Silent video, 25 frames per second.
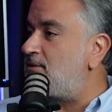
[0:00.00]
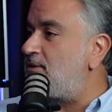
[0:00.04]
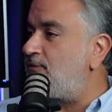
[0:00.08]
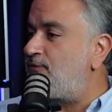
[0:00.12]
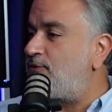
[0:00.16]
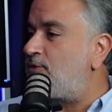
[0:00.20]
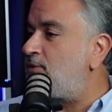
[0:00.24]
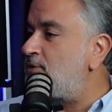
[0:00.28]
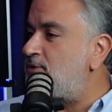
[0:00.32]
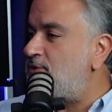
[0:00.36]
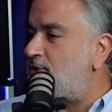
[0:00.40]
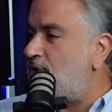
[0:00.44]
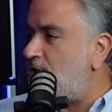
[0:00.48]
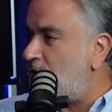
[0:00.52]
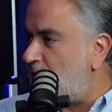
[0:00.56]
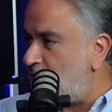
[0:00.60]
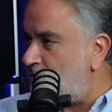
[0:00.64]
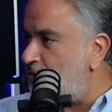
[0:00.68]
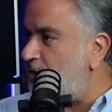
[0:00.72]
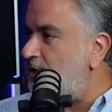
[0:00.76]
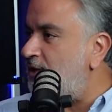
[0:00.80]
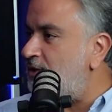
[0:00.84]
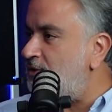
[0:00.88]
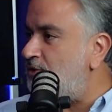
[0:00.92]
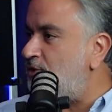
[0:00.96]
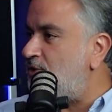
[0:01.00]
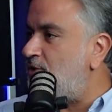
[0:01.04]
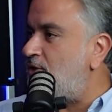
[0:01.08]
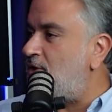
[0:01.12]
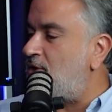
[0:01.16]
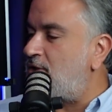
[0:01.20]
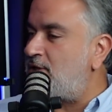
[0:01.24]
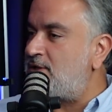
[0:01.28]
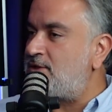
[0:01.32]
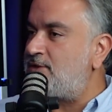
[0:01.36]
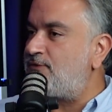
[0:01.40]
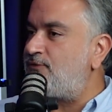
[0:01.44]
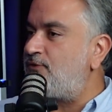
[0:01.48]
If you want a car, you'll get the
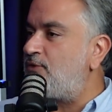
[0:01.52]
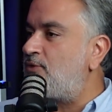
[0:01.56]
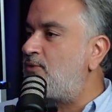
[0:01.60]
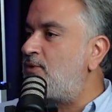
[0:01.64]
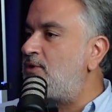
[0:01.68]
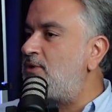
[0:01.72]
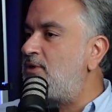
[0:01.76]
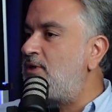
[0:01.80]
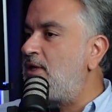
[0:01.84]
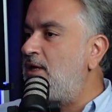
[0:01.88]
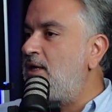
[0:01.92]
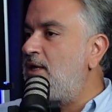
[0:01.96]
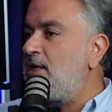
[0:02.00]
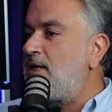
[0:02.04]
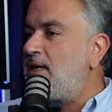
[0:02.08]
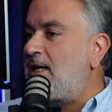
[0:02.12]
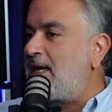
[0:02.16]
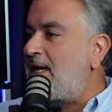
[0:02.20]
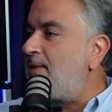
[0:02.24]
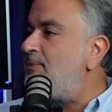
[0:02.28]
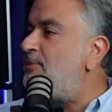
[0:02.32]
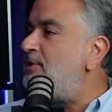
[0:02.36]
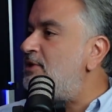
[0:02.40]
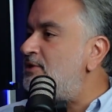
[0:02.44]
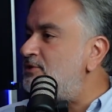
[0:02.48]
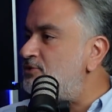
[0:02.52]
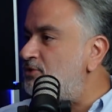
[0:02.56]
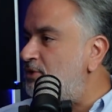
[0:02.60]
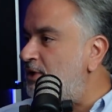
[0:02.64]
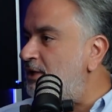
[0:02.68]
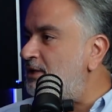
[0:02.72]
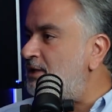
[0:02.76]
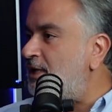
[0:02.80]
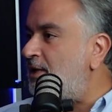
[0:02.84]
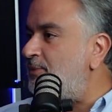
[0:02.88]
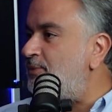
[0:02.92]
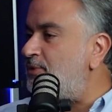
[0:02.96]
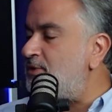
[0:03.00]
car. And if you want happiness, you
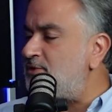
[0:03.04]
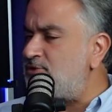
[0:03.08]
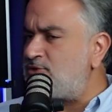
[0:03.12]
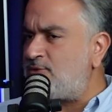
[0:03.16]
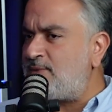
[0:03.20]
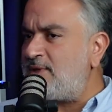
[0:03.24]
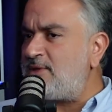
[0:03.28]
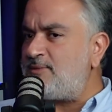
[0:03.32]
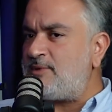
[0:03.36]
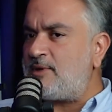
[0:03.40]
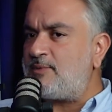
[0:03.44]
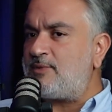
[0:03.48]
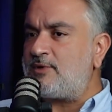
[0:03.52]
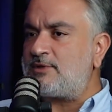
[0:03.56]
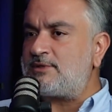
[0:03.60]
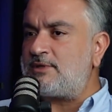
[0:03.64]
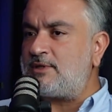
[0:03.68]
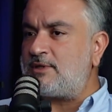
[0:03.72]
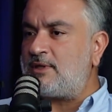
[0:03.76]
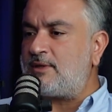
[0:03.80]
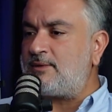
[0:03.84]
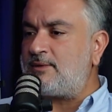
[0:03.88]
get happiness. You meet people